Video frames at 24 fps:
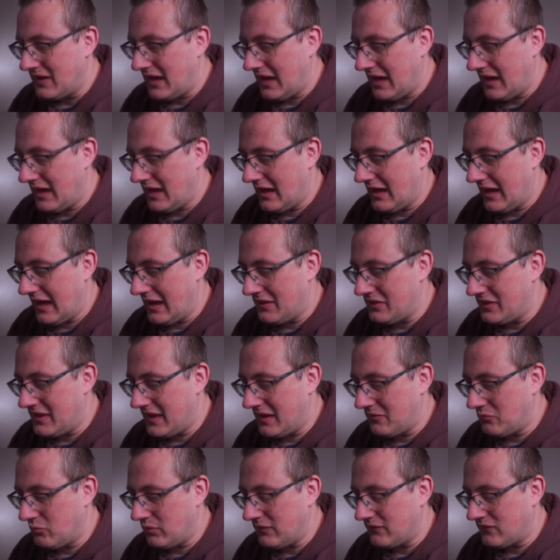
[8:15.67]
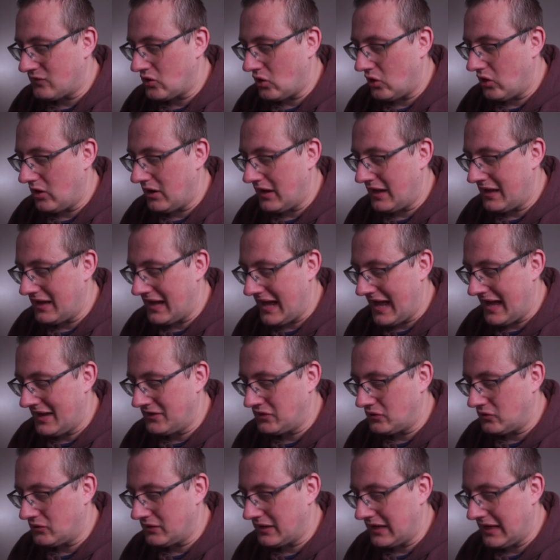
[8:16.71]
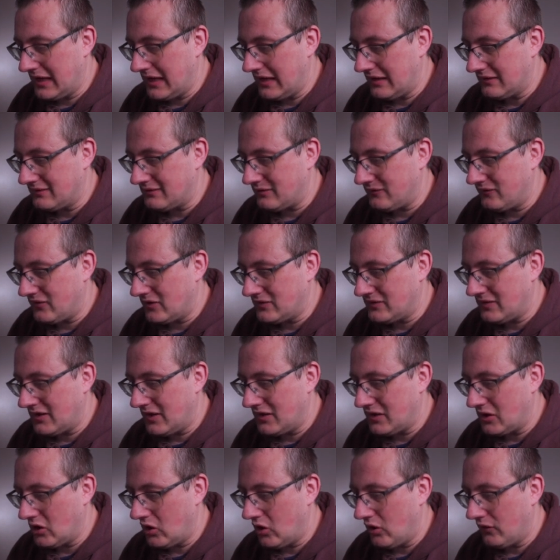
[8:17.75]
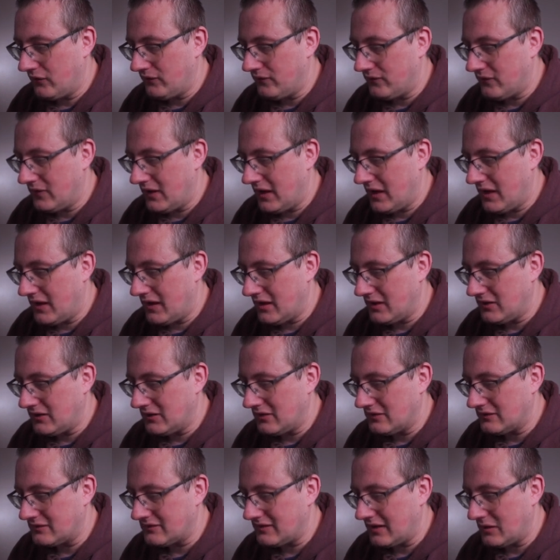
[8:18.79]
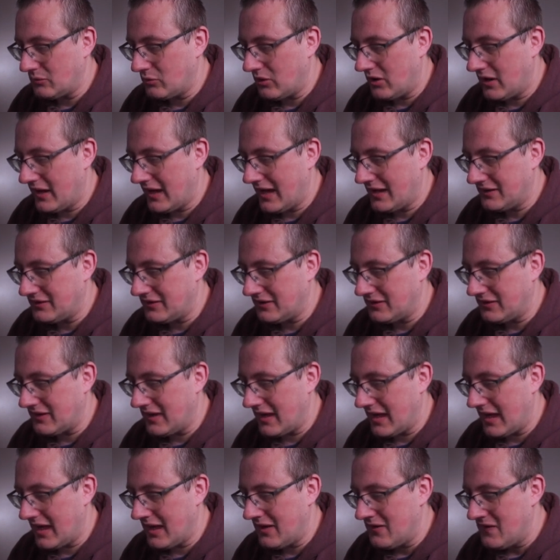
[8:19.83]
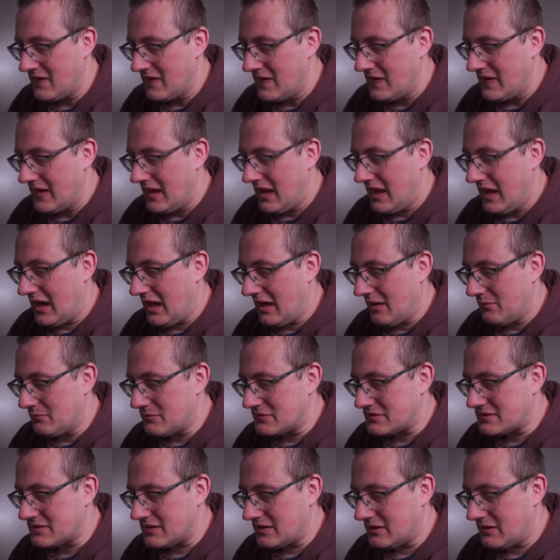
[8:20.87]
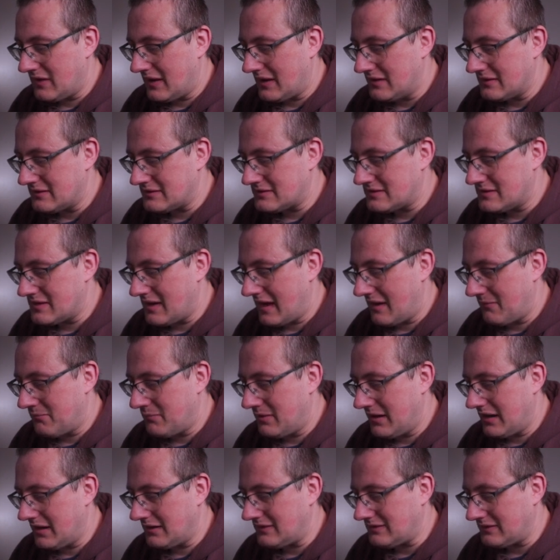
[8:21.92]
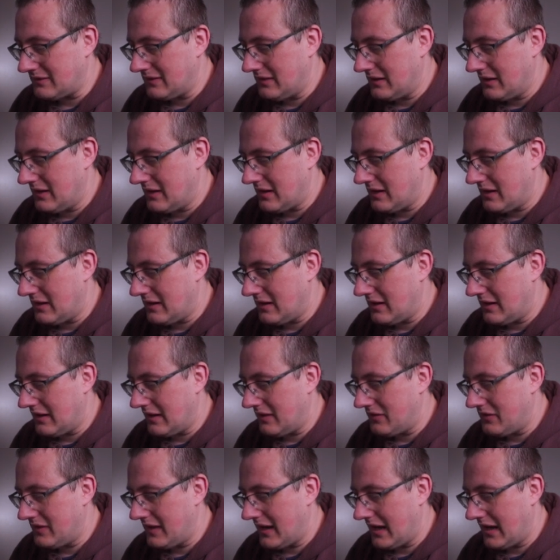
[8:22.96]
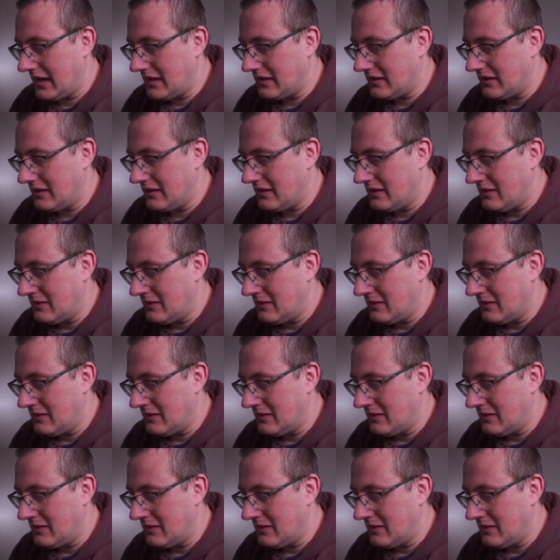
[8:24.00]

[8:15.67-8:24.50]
uh, and then we've got an add-on here. So if I turn it off, uh, you can see what I added there. Um, so that's that bit, uh, and then